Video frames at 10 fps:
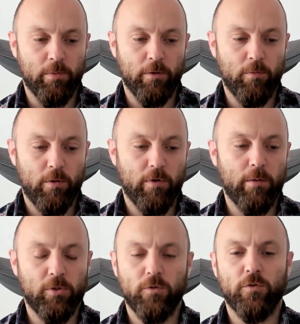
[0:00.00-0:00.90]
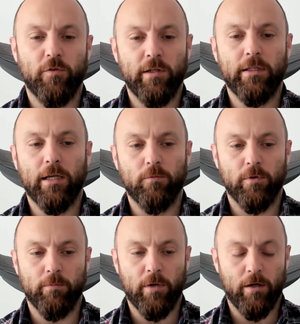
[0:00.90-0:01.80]
But we were able to trade that
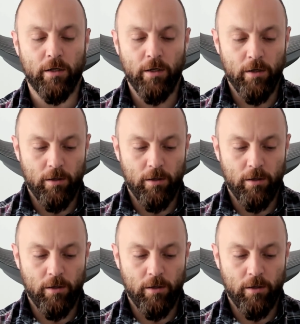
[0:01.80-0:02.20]
with my